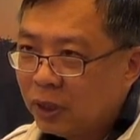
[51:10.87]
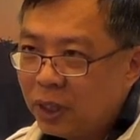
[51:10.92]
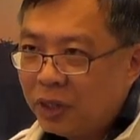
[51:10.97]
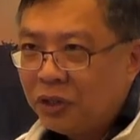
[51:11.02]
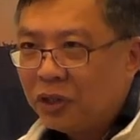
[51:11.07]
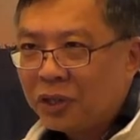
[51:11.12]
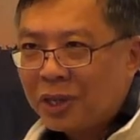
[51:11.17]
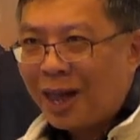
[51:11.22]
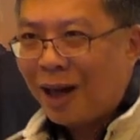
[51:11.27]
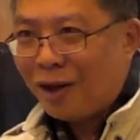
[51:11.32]

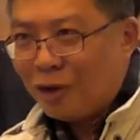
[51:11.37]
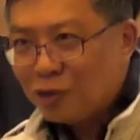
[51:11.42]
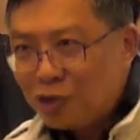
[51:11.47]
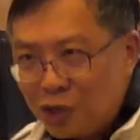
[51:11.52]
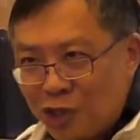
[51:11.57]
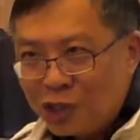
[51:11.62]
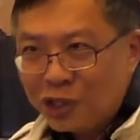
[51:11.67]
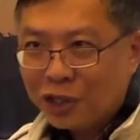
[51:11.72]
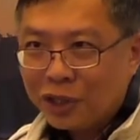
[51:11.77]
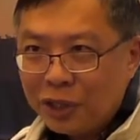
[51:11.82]
the
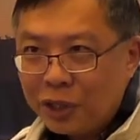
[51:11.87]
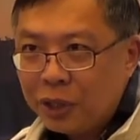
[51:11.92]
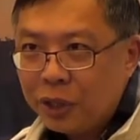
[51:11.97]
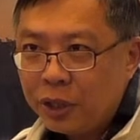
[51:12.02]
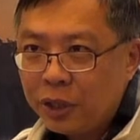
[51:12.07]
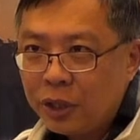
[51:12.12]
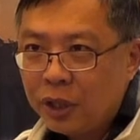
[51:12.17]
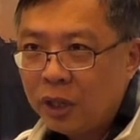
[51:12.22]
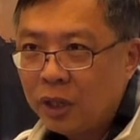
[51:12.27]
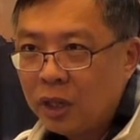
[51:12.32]

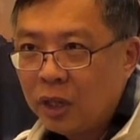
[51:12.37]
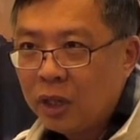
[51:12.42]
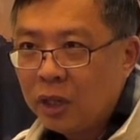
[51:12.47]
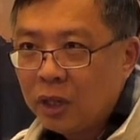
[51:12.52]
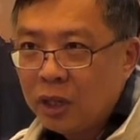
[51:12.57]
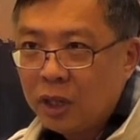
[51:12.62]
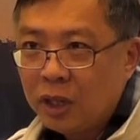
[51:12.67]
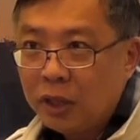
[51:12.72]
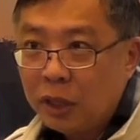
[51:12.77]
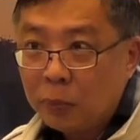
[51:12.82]
culture
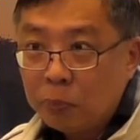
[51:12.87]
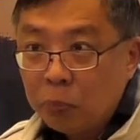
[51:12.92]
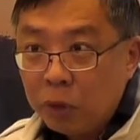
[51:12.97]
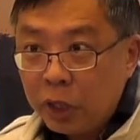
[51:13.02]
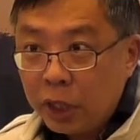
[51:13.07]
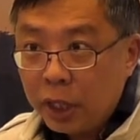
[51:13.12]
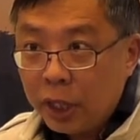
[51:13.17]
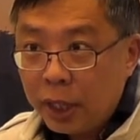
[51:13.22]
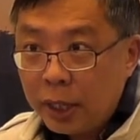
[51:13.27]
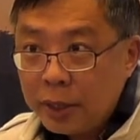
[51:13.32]
in that
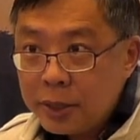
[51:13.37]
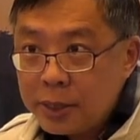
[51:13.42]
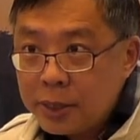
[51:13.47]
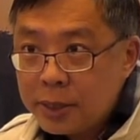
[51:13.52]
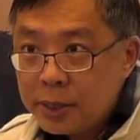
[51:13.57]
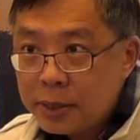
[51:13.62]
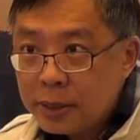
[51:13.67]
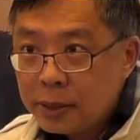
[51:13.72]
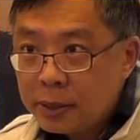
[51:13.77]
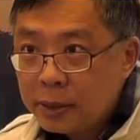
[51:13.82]

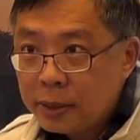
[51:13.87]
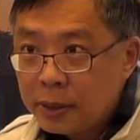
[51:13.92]
place